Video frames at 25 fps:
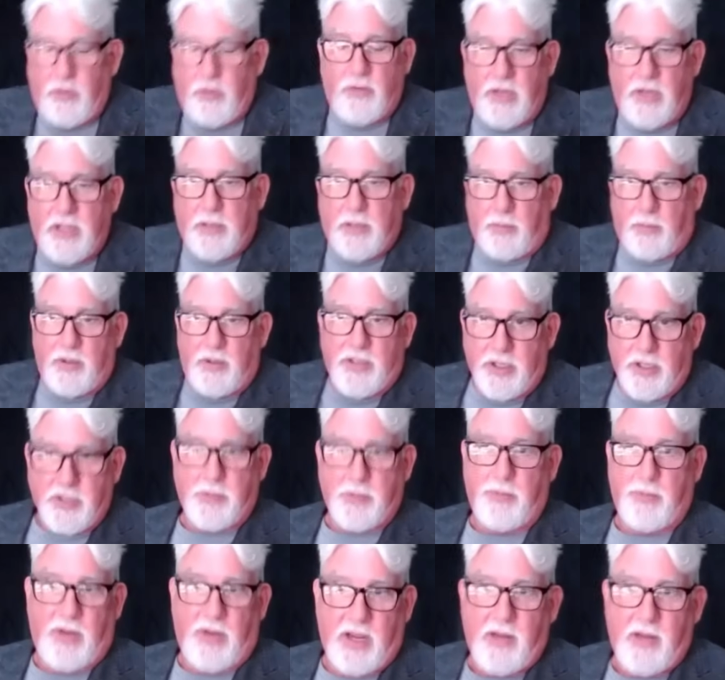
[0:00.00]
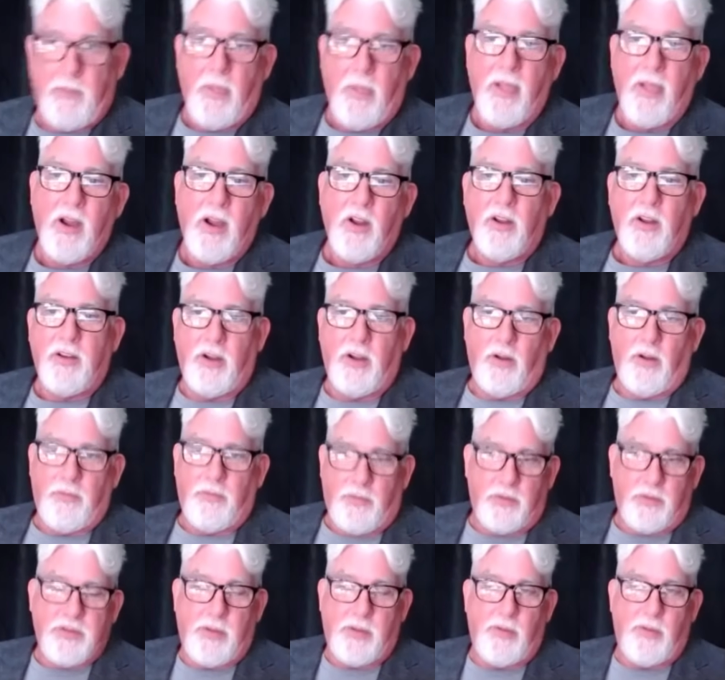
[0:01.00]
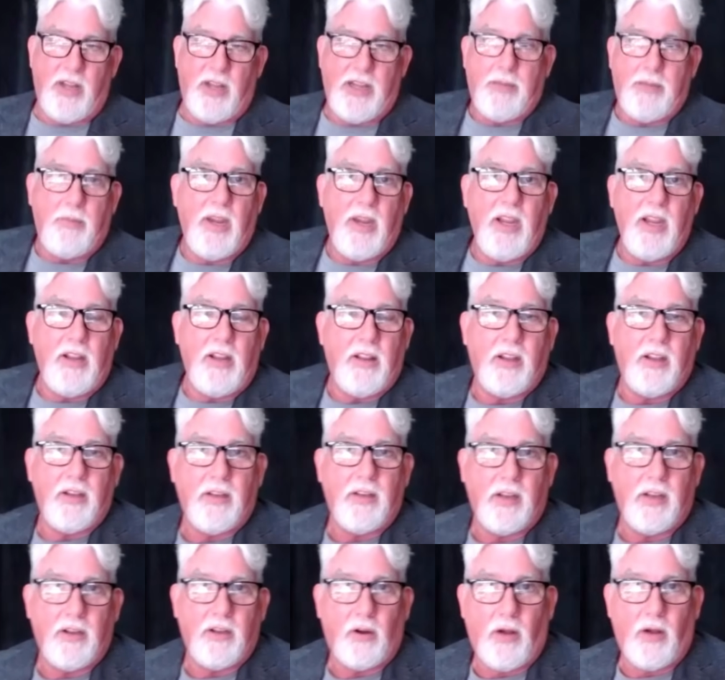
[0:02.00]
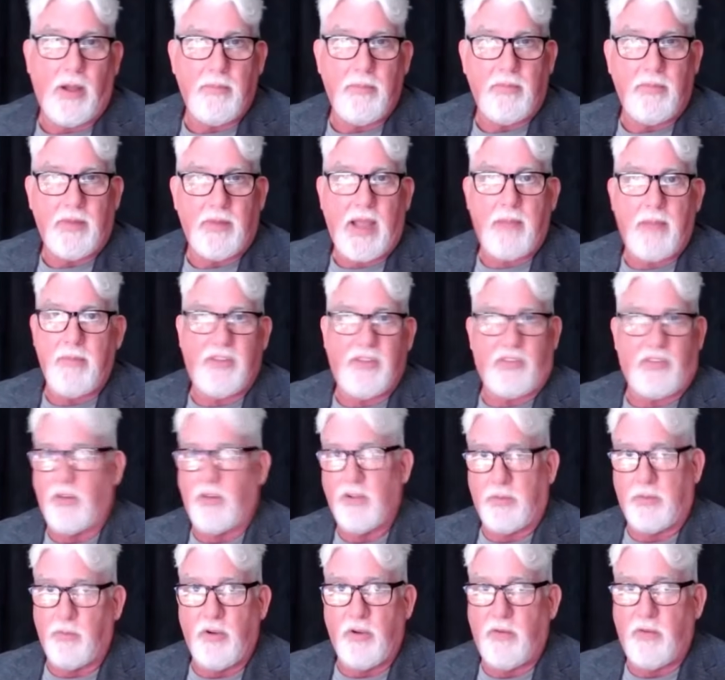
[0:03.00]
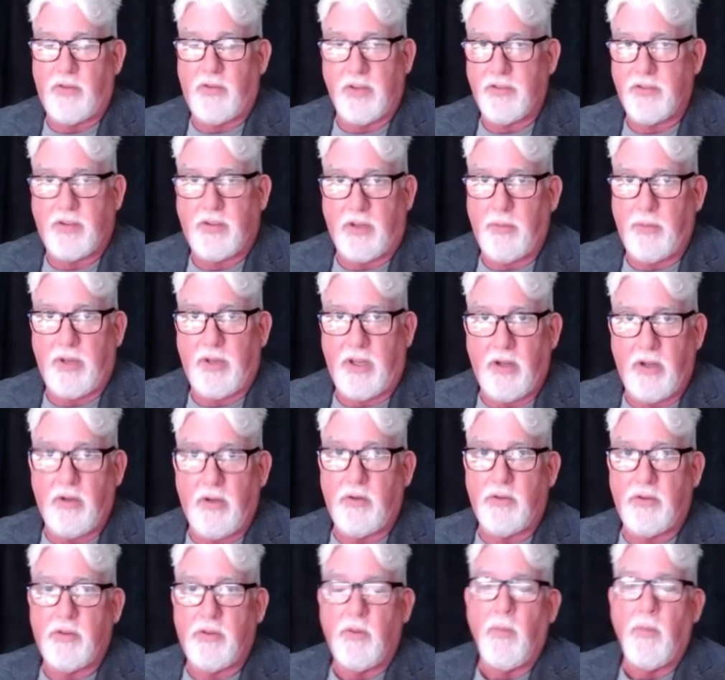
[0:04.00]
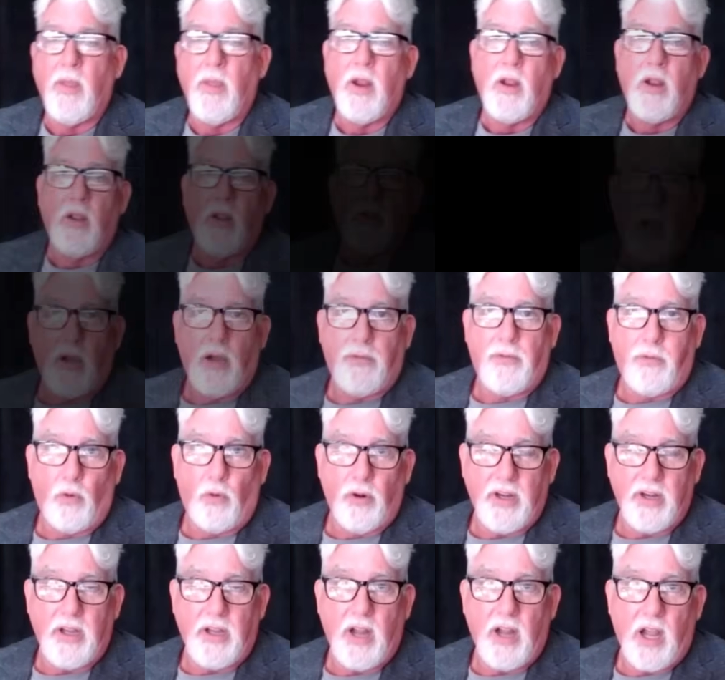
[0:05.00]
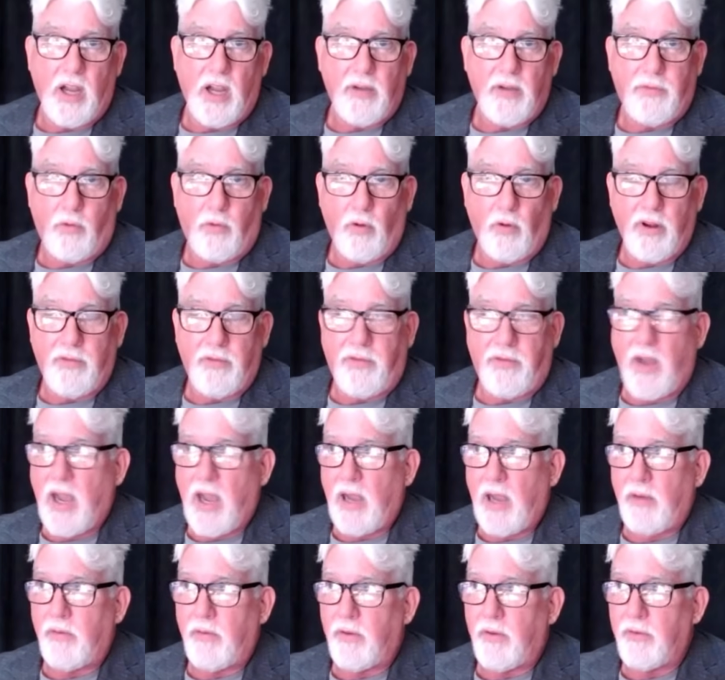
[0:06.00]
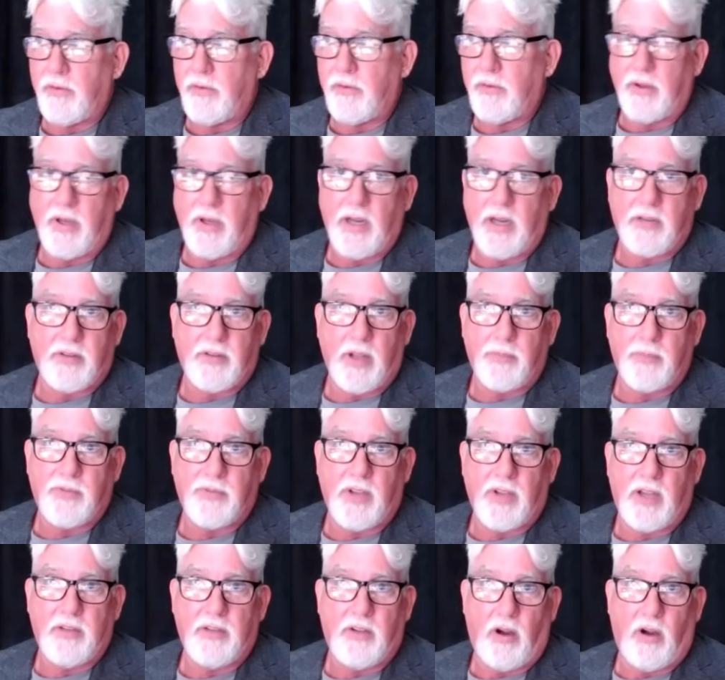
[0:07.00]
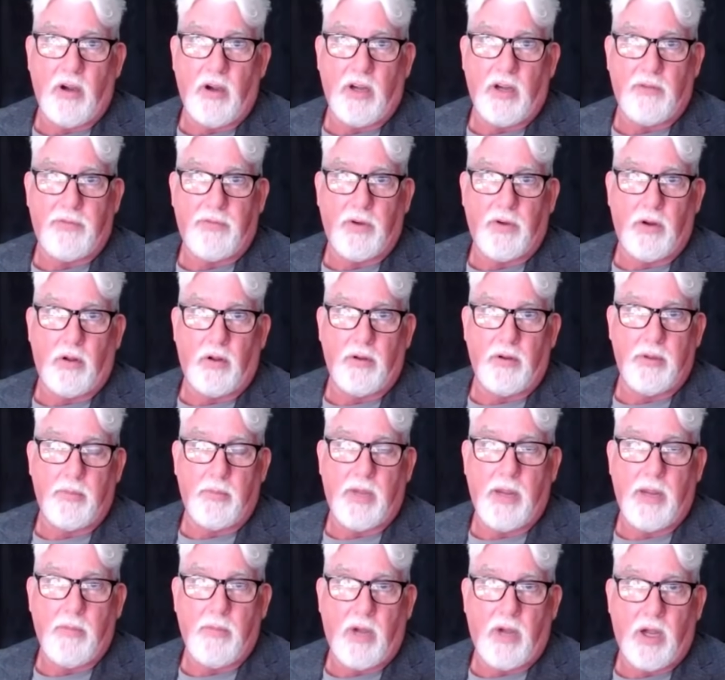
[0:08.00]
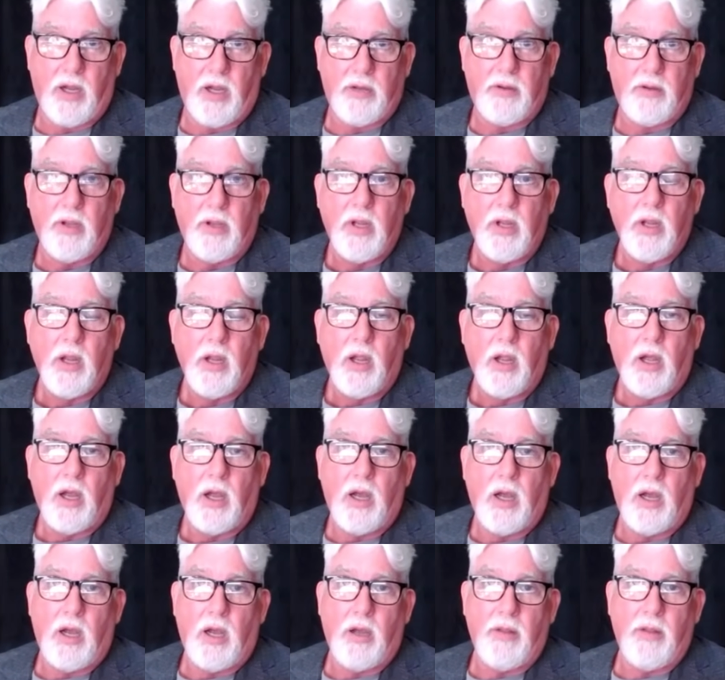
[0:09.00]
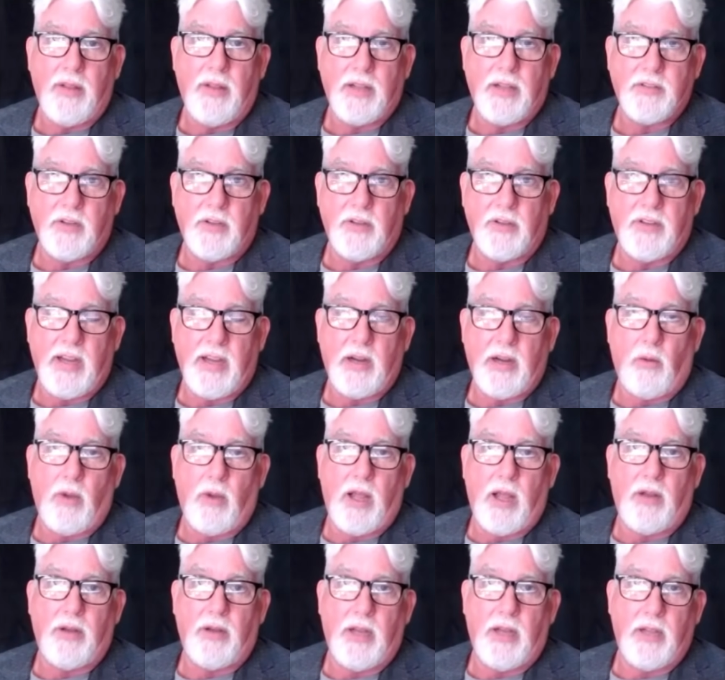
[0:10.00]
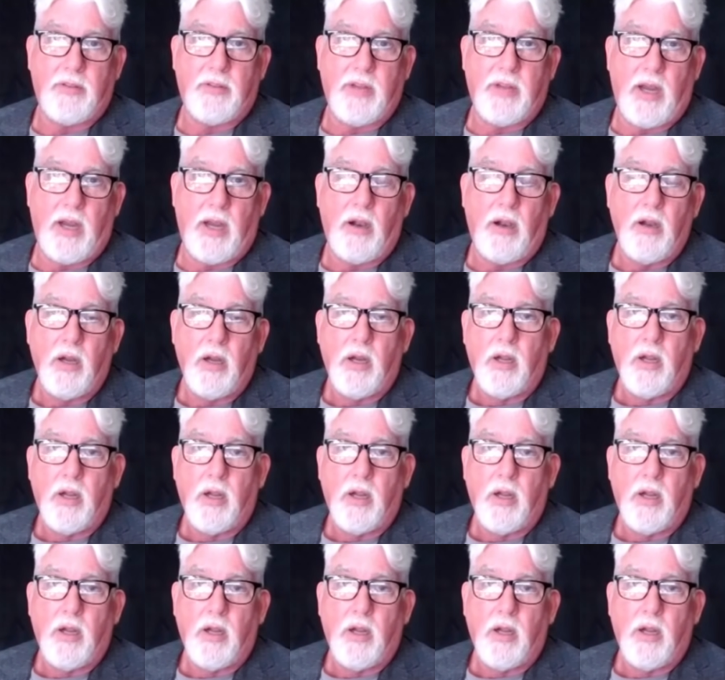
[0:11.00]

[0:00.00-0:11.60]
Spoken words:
You need to participate. For someone like me, that I'm not missing this move because it's going to be huge. 49.45 is the next upside target for gold in my mind. That's going to take a while to get there.